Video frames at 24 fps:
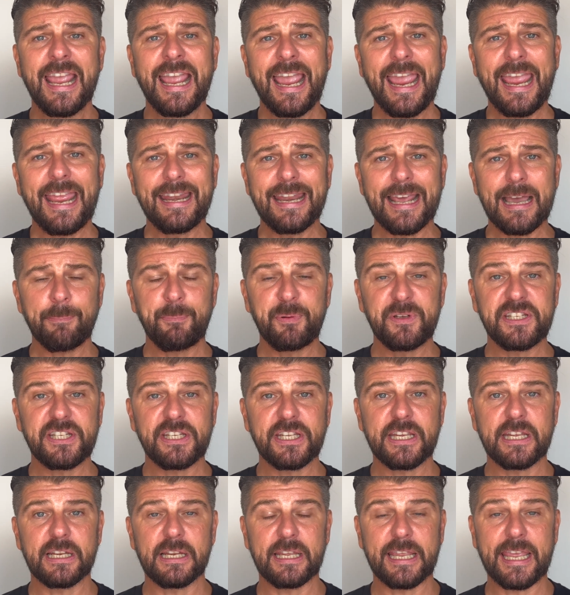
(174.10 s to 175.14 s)
In that
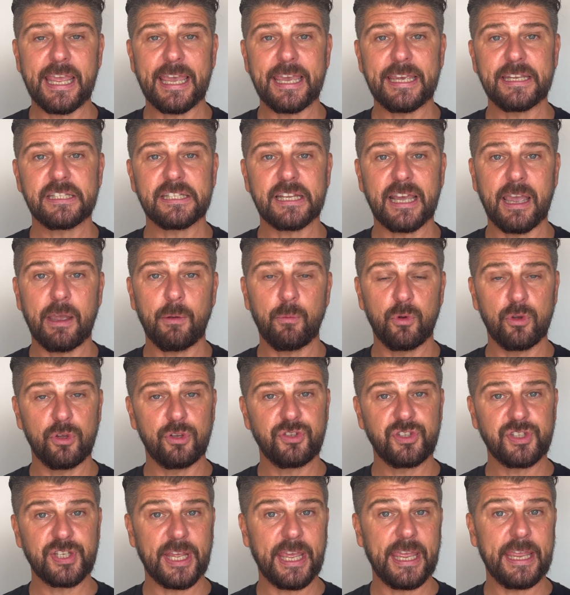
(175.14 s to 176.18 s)
particular case, I
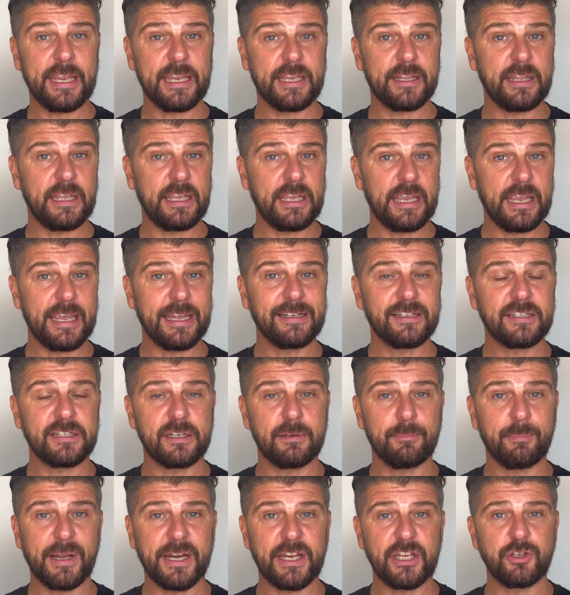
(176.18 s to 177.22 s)
would take the
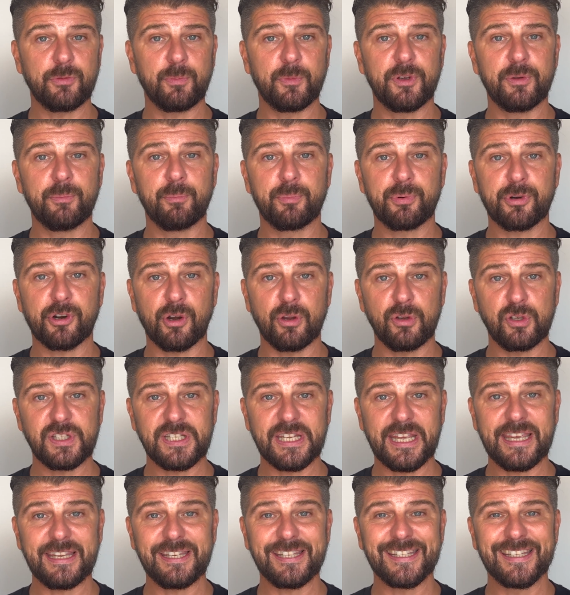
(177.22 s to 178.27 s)
incident management
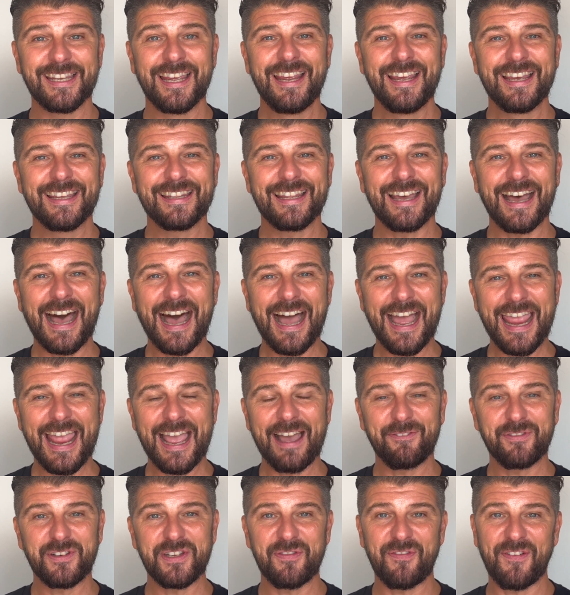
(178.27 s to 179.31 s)
process that I
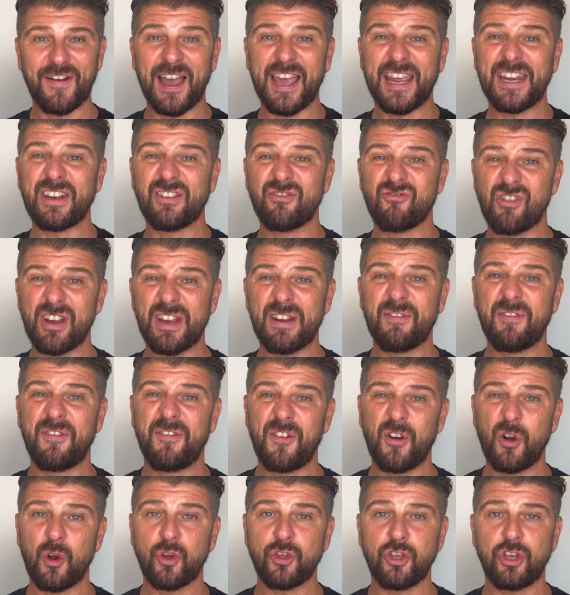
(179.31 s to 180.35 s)
have defined and written
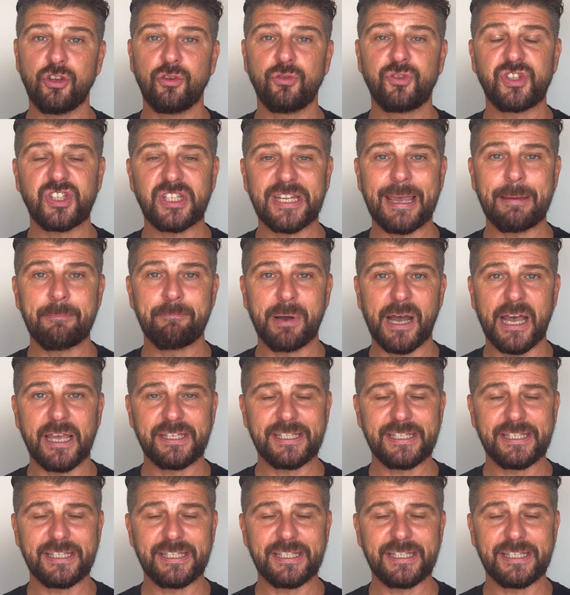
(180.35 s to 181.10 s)
for you step by